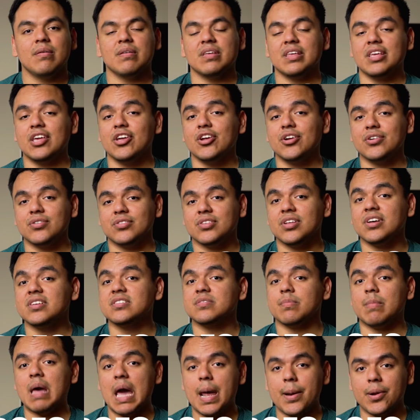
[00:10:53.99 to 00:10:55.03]
Gear does
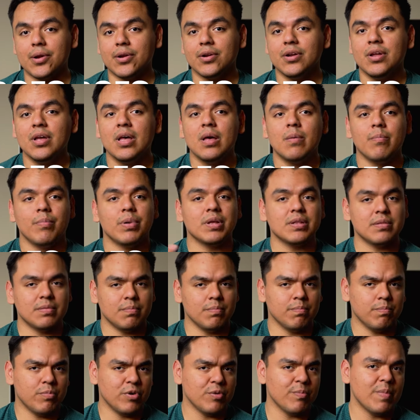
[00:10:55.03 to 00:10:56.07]
matter, but
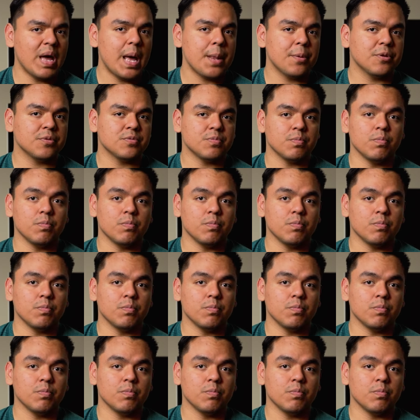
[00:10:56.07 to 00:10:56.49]
what matters